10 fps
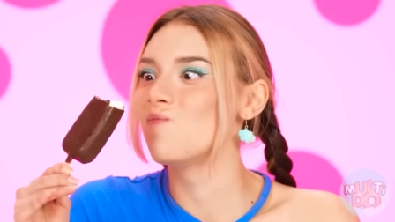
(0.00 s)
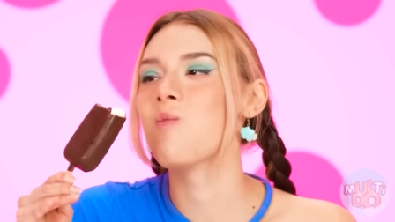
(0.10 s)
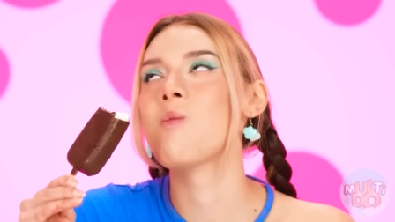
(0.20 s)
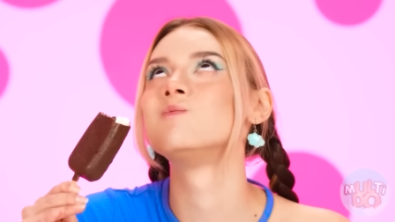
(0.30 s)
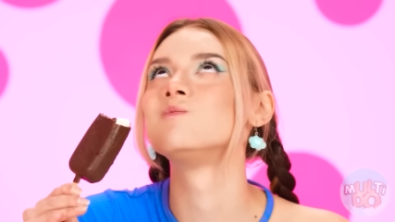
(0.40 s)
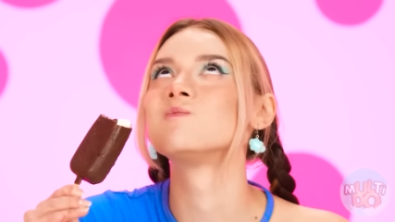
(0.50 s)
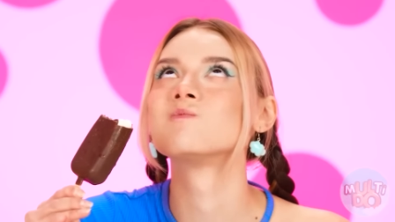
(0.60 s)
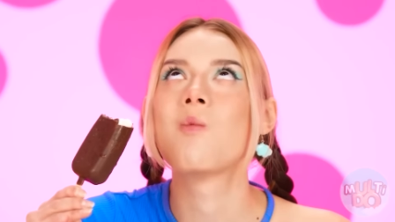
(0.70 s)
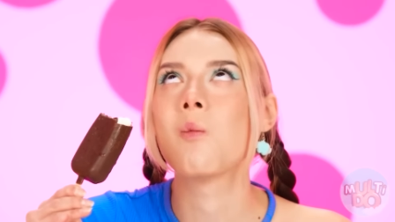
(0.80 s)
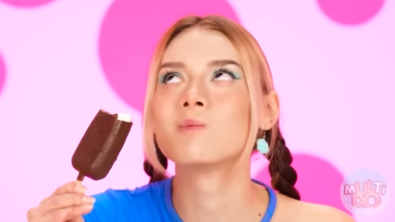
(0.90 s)
I may have
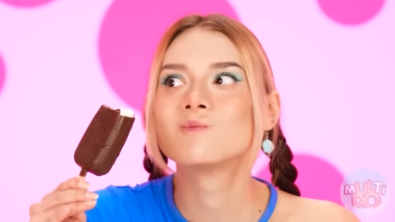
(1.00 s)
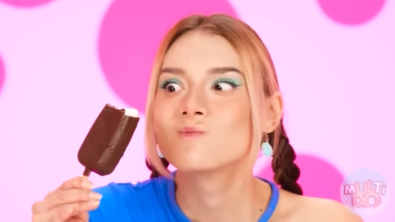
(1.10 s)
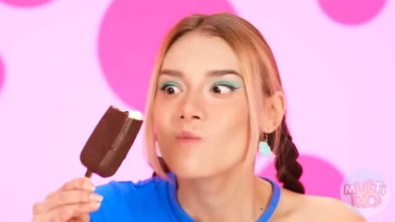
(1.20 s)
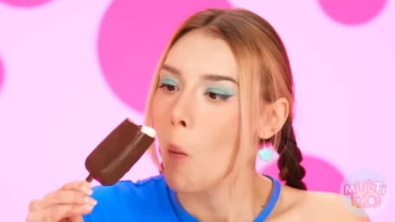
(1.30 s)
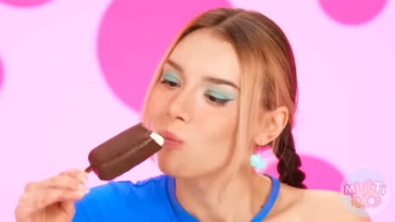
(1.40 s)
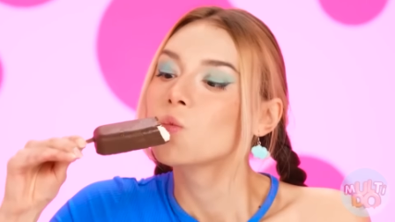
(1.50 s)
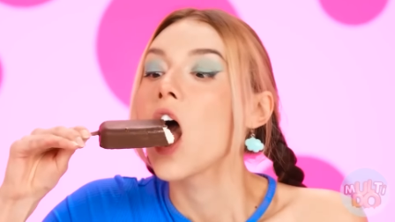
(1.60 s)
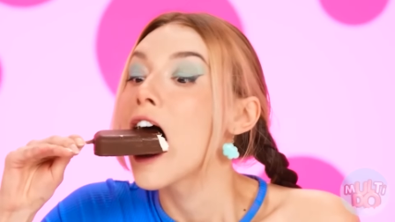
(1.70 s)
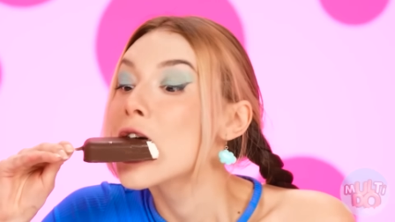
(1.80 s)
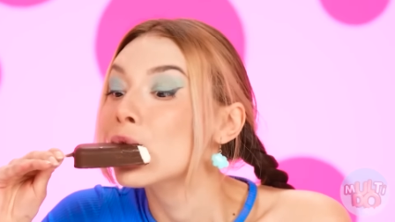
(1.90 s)
only one, but it's
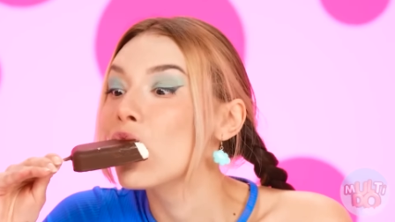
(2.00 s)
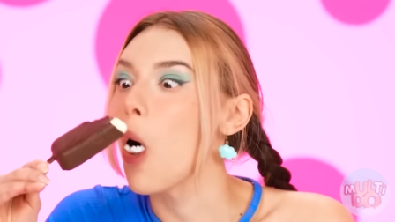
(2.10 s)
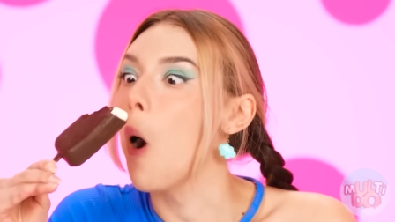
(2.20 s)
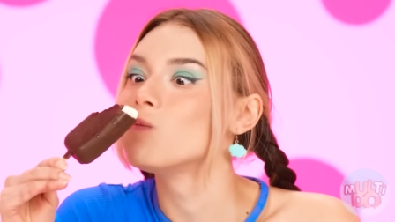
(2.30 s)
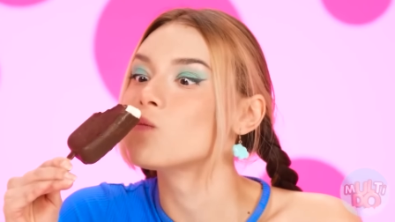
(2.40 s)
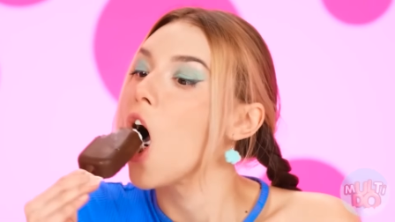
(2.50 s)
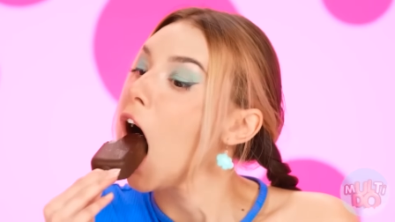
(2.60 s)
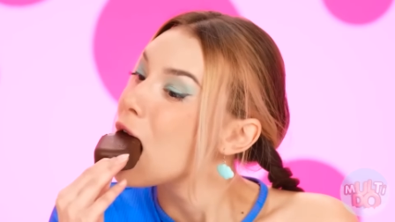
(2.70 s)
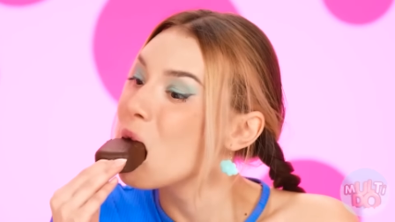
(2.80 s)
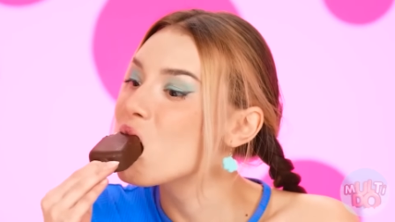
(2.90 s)
definitely not worse than
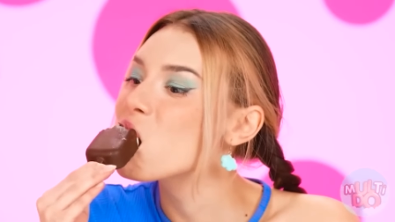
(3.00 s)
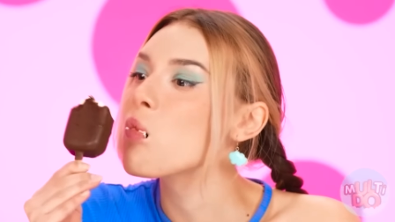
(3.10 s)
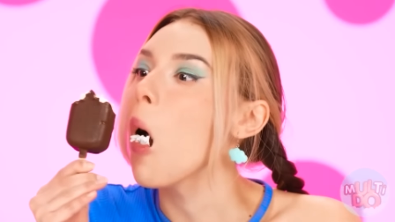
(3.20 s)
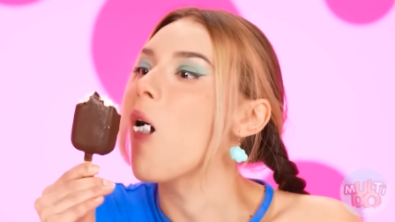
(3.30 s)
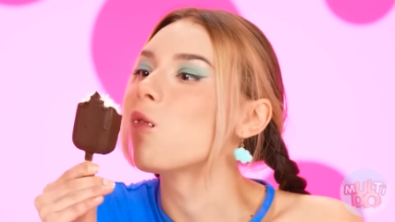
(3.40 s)
yours. Oh,